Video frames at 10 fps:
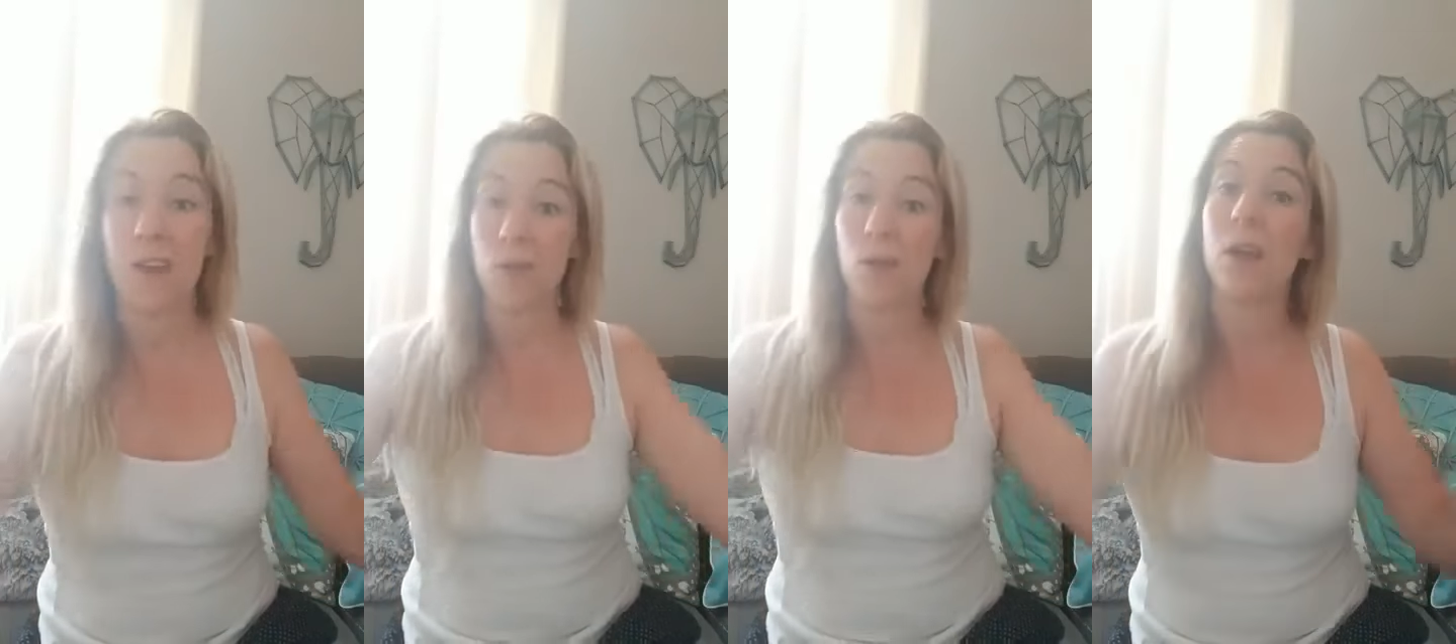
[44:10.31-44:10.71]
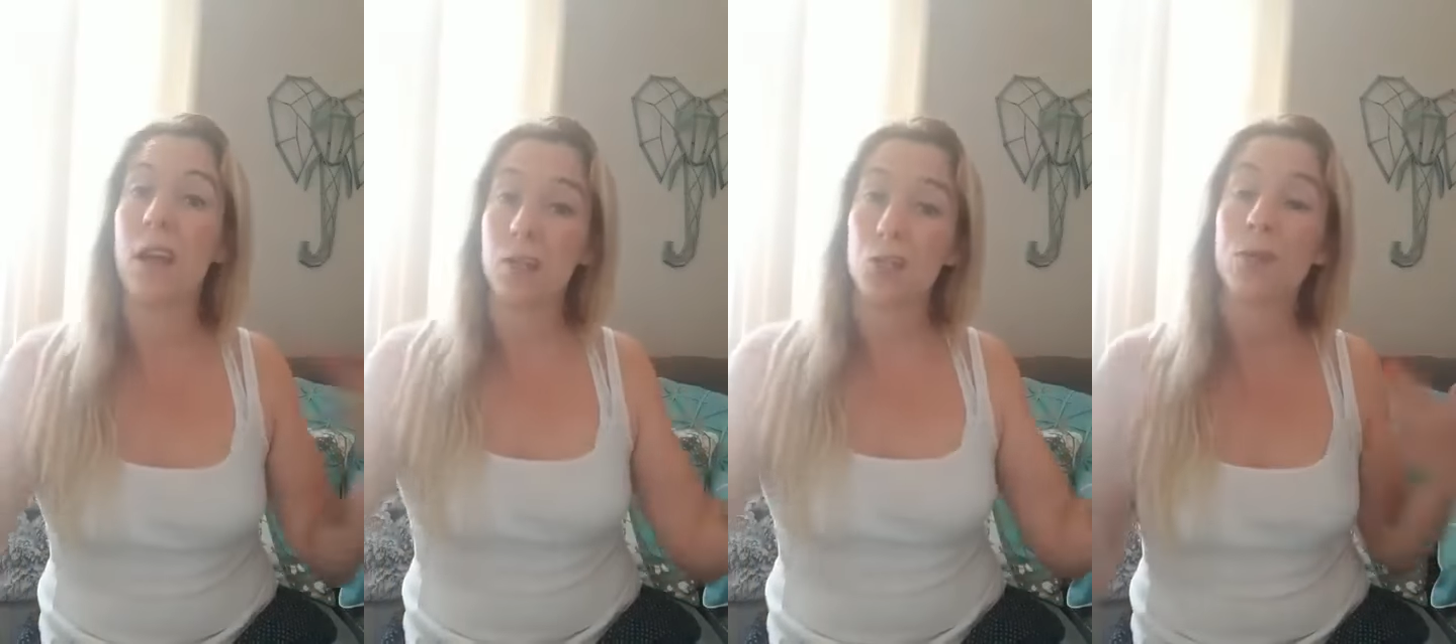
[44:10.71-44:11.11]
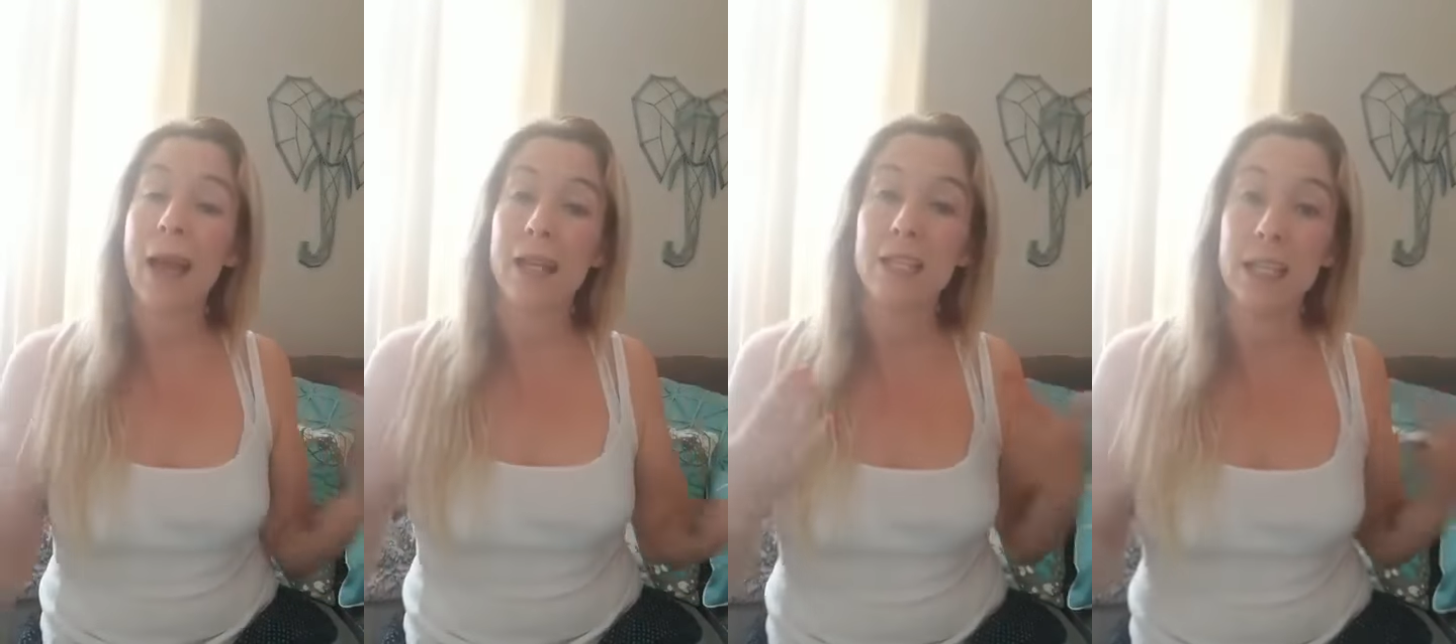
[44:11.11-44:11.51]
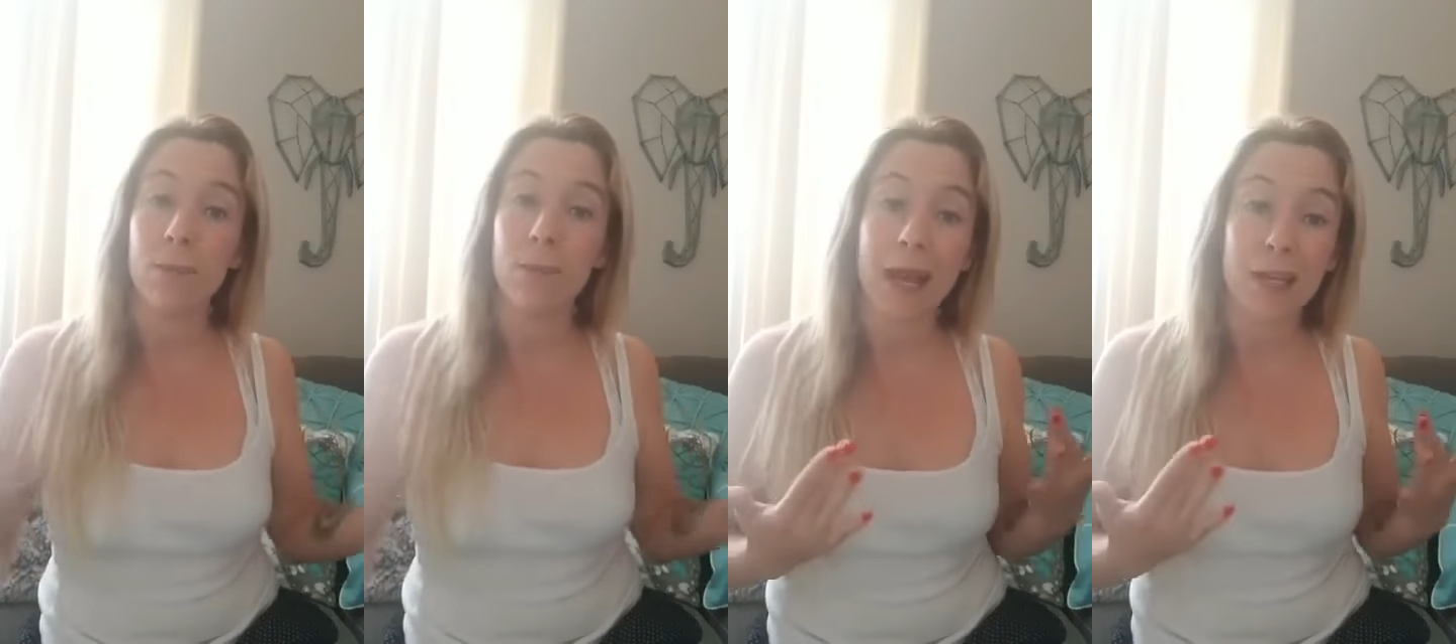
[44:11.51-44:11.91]
if you're not
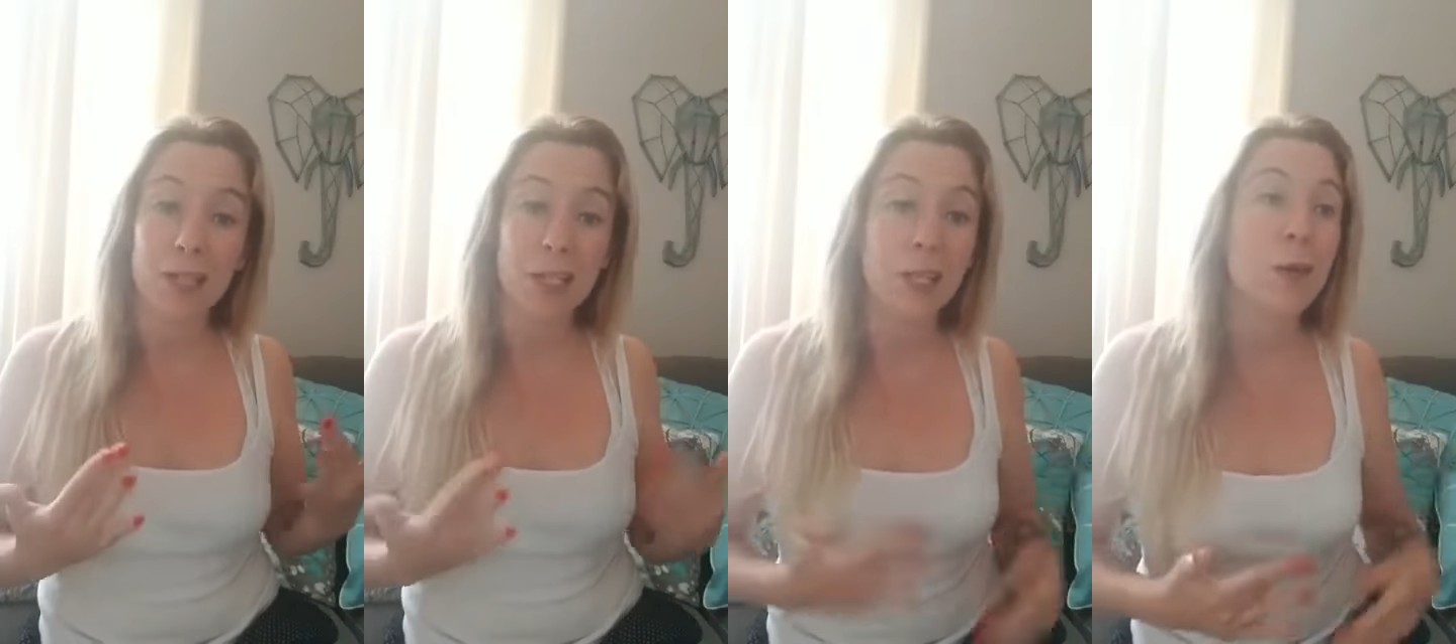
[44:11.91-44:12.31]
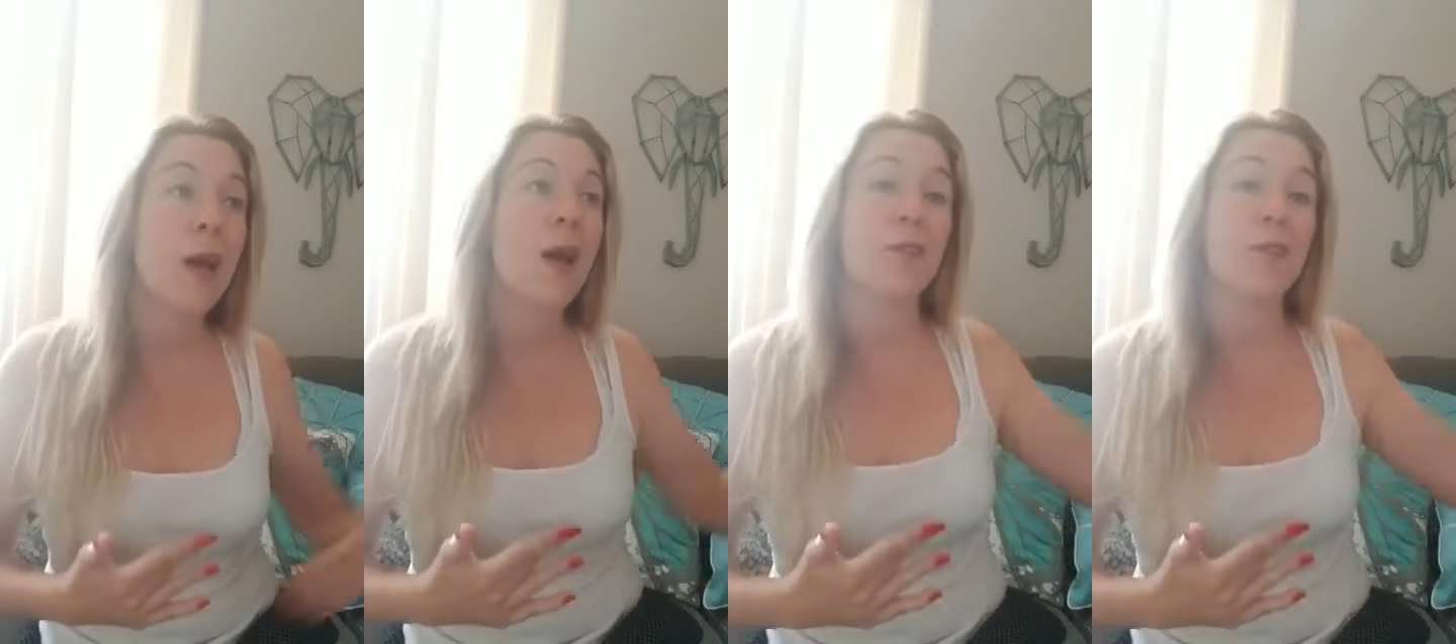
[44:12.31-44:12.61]
attracting back to you